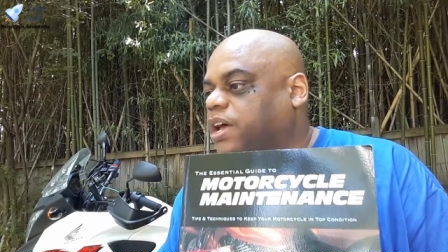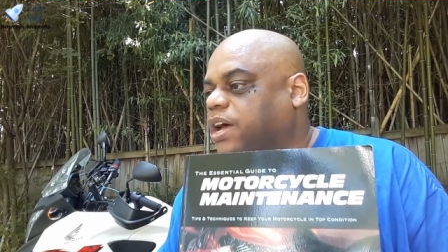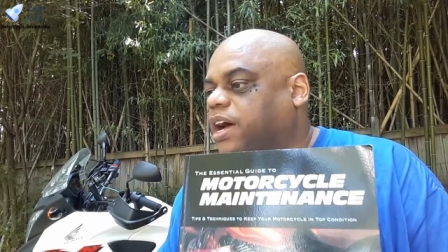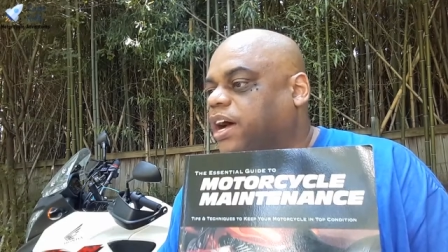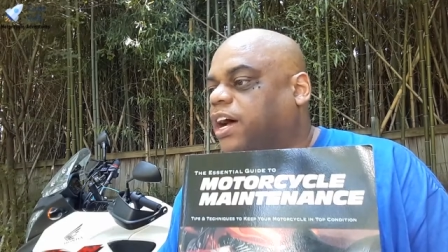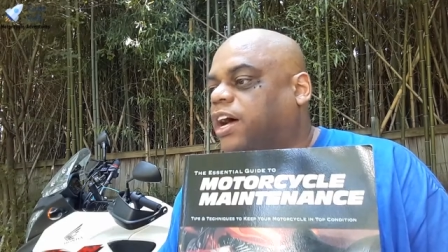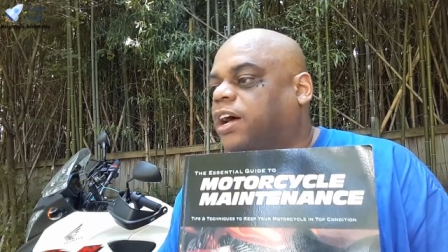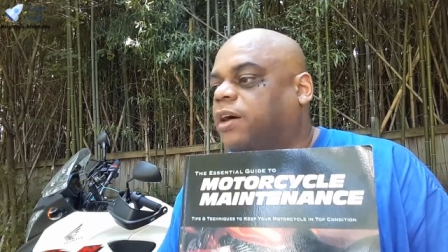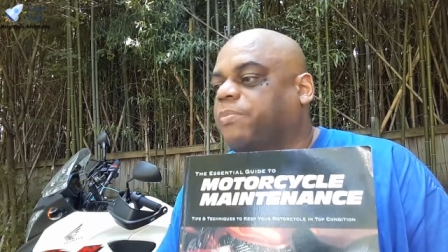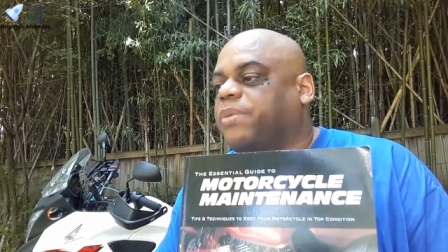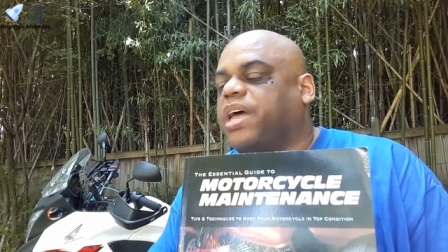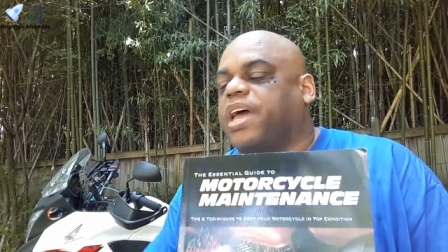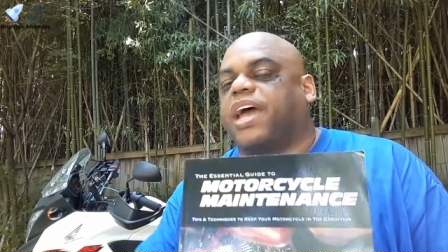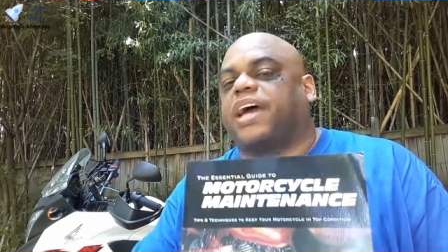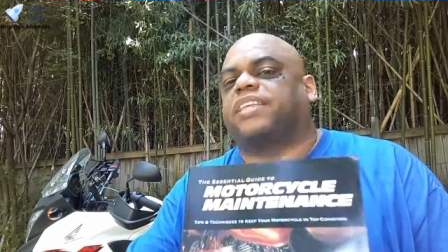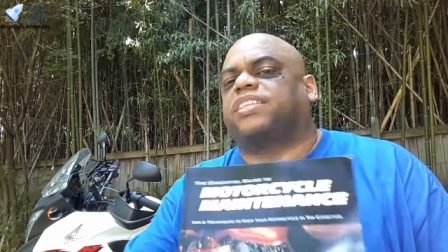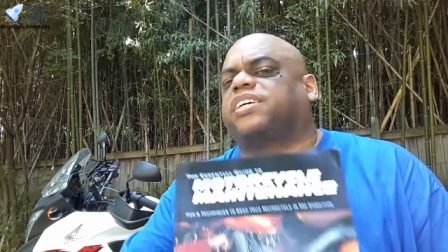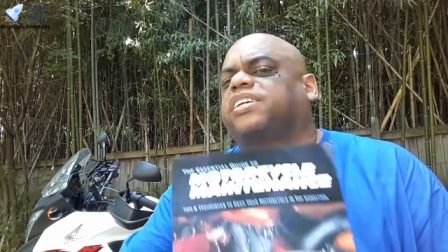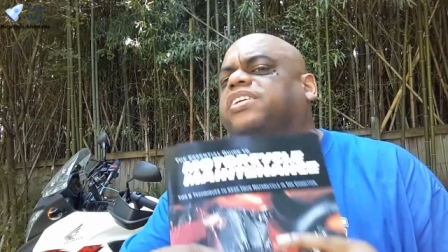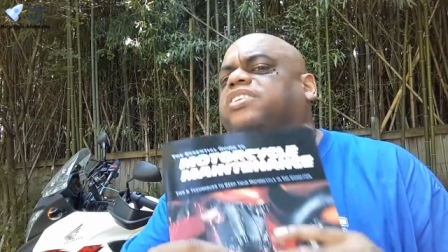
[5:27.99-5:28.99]
Um,
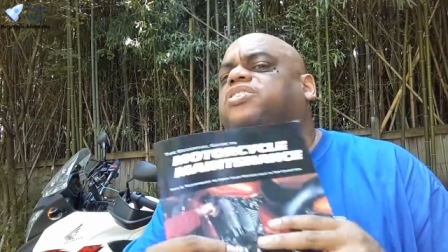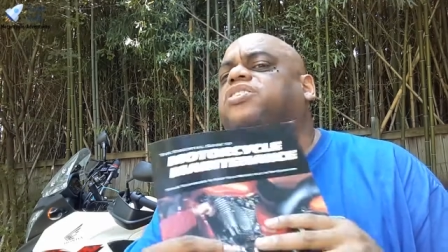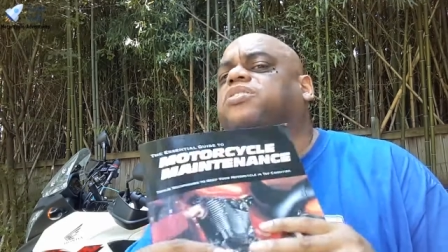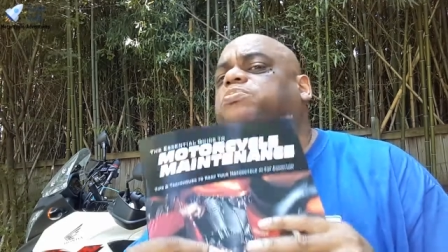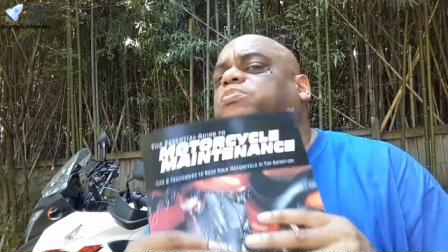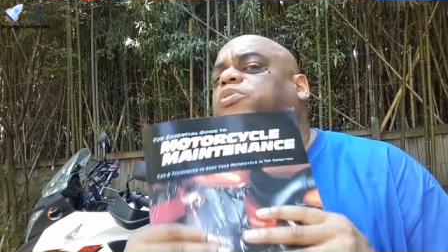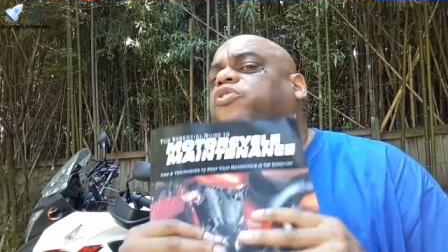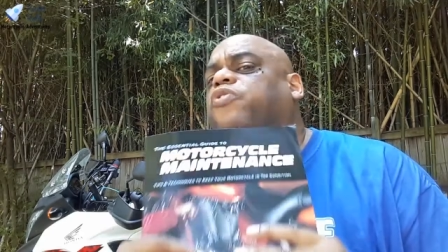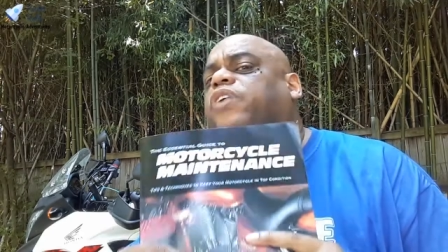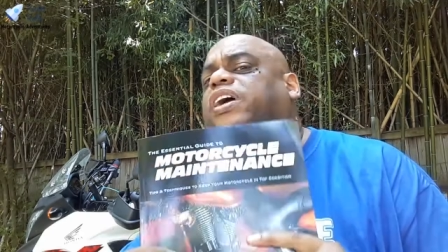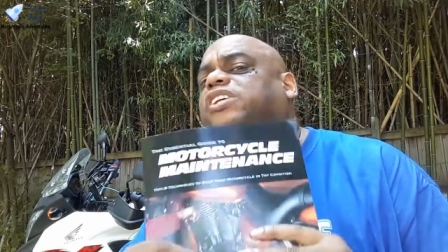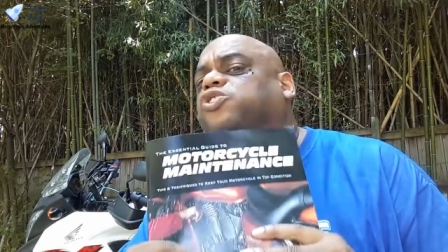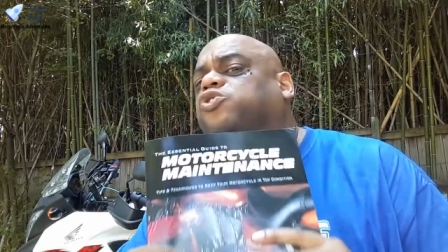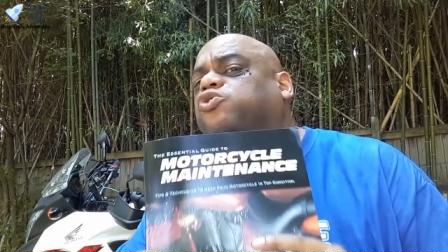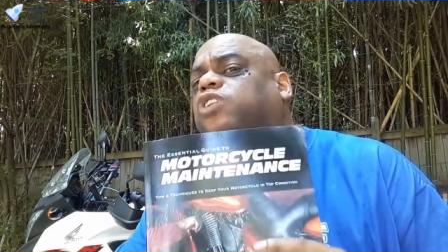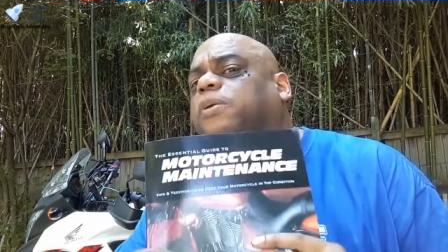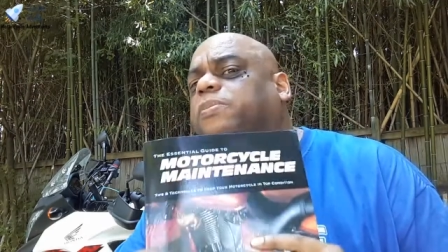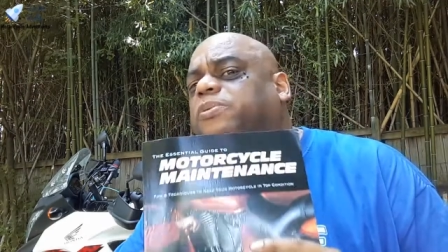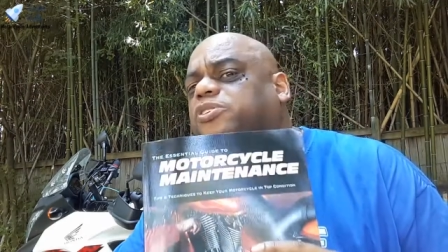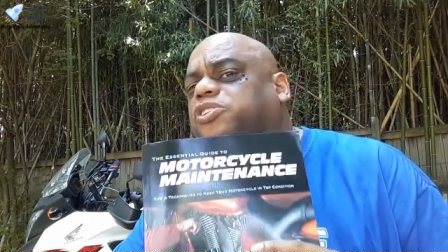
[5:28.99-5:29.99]
and then there's some great
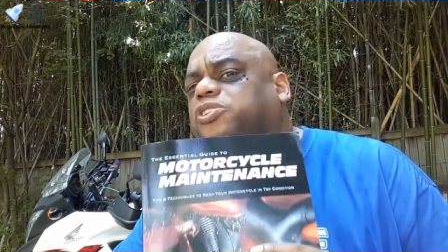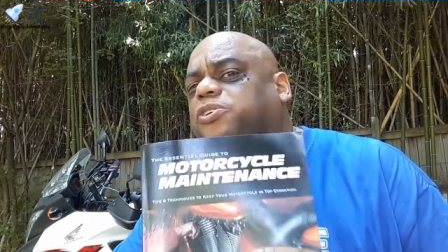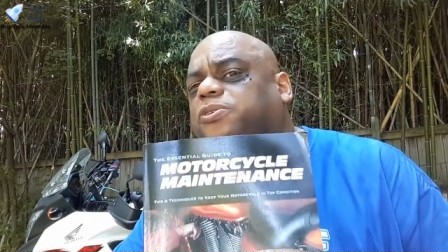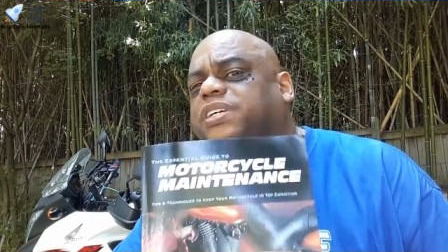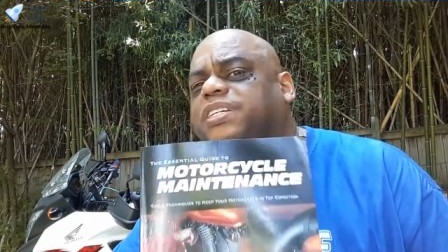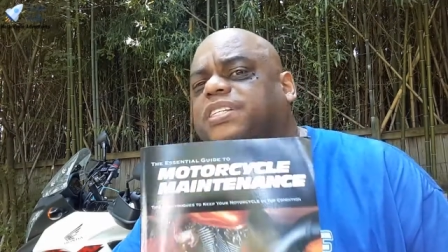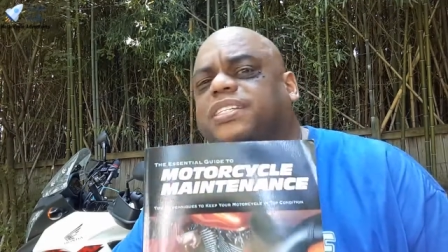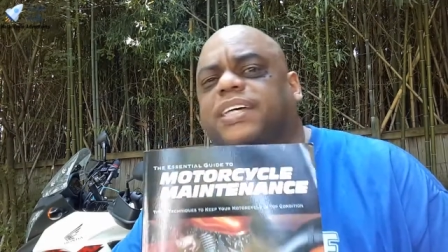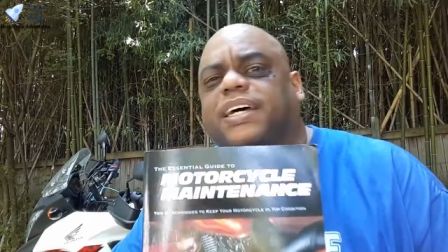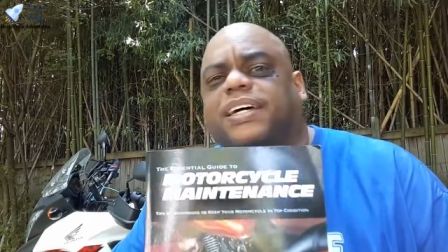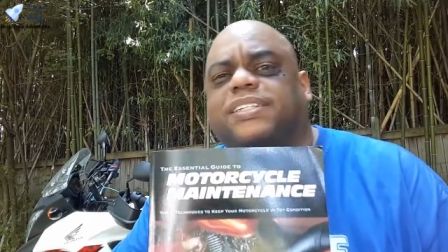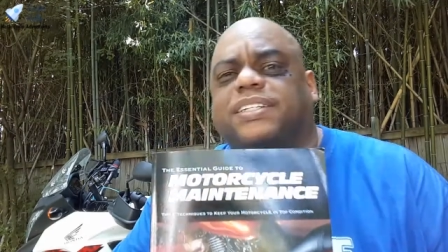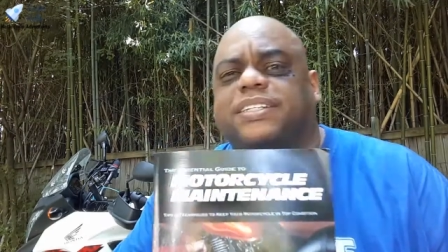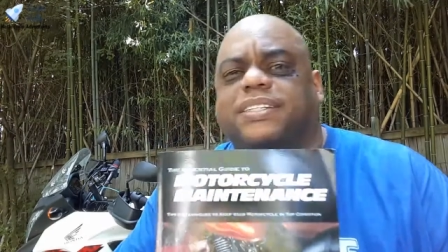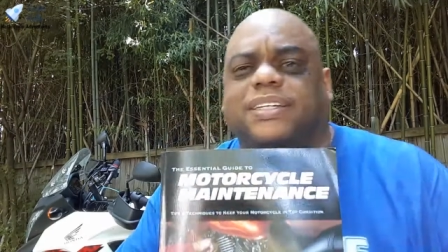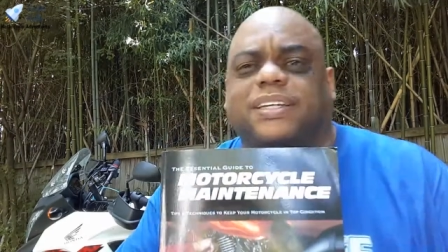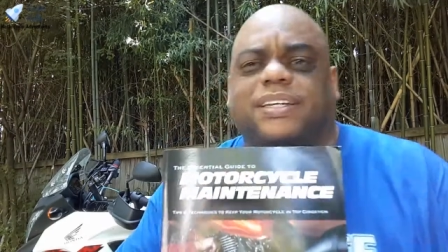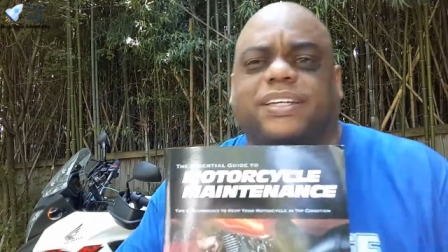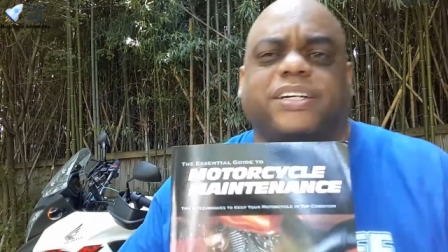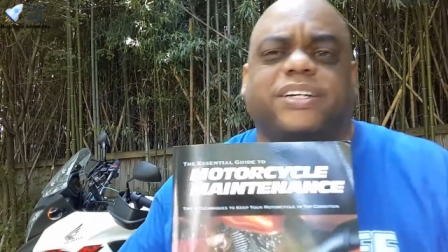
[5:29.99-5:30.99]
troubleshooting sections
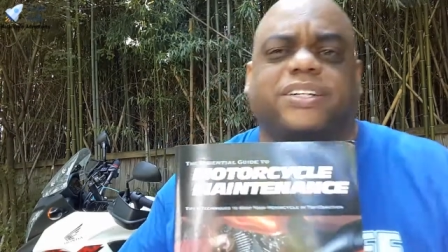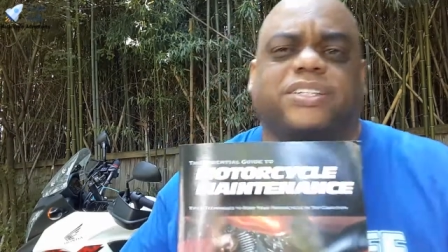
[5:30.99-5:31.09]
in here.